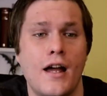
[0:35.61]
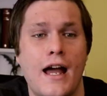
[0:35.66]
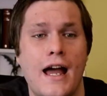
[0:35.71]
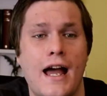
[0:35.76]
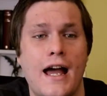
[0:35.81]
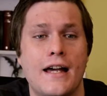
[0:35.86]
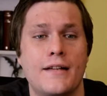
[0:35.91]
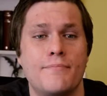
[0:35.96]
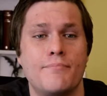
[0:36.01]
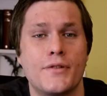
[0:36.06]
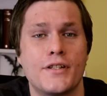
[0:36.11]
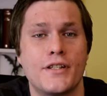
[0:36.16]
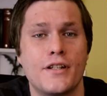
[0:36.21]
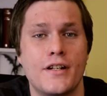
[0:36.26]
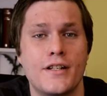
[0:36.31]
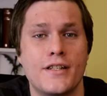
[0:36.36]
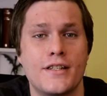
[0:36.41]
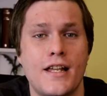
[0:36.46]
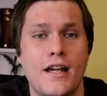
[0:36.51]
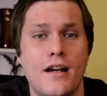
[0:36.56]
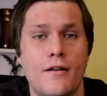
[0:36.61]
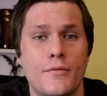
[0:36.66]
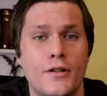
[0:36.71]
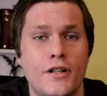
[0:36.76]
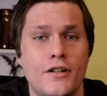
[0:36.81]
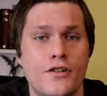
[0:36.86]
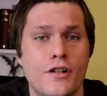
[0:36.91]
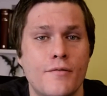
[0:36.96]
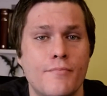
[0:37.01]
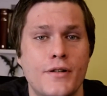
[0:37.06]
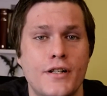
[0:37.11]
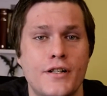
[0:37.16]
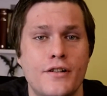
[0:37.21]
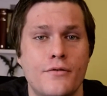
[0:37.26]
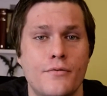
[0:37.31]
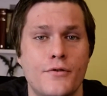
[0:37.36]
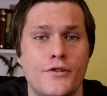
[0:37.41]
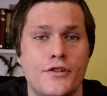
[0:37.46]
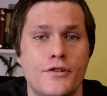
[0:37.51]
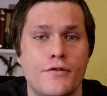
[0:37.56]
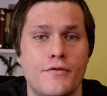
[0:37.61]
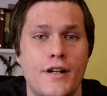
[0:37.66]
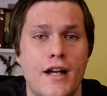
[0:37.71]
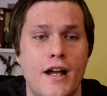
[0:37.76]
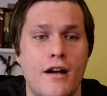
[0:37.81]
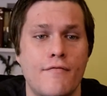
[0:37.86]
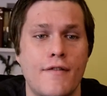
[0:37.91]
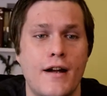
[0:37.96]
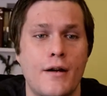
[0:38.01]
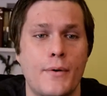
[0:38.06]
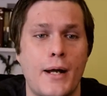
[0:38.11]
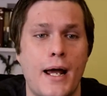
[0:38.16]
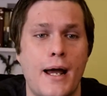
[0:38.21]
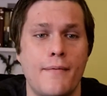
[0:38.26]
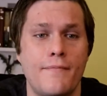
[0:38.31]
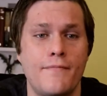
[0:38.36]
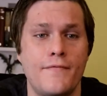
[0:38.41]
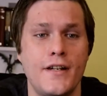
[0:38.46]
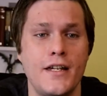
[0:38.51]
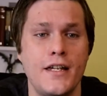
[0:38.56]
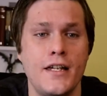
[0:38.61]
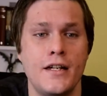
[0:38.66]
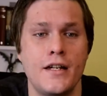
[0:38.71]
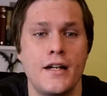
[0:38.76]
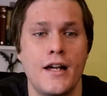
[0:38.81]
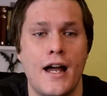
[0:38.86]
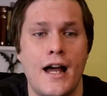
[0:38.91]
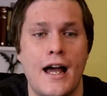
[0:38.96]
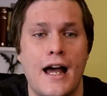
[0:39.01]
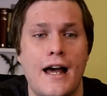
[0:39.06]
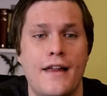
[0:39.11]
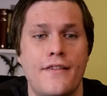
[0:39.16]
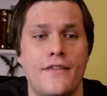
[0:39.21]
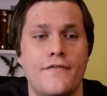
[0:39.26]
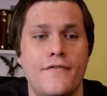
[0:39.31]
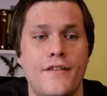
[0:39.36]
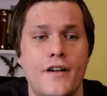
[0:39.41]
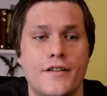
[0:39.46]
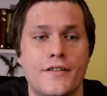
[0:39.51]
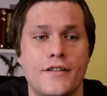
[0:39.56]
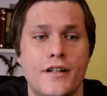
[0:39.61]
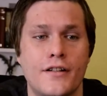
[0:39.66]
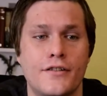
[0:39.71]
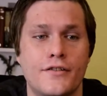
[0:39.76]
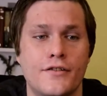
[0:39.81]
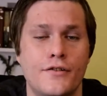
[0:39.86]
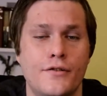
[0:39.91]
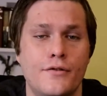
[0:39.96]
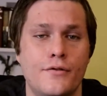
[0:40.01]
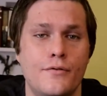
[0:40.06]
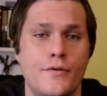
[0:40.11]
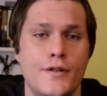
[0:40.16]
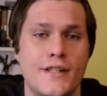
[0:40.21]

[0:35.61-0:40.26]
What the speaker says: And besides that, I'm going to jump into a story around Abbvie. And the first article